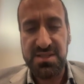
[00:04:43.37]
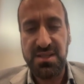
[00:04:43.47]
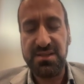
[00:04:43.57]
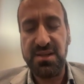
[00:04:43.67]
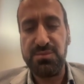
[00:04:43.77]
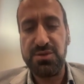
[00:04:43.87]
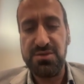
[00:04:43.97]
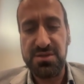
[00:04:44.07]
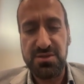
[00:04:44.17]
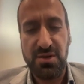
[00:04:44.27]
that can
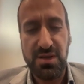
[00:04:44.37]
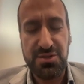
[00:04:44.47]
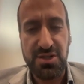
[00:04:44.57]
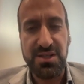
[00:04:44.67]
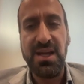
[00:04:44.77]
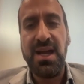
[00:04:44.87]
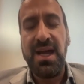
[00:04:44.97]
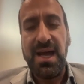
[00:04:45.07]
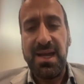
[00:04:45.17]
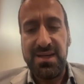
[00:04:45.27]
produce collagen
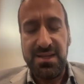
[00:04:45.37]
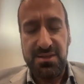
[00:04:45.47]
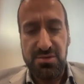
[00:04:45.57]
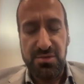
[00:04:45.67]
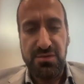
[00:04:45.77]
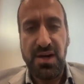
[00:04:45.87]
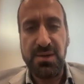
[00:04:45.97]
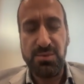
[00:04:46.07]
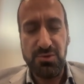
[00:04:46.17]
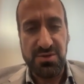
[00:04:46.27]
and lead to
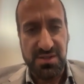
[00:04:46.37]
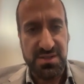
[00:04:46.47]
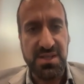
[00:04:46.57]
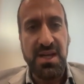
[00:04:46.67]
fibrosis.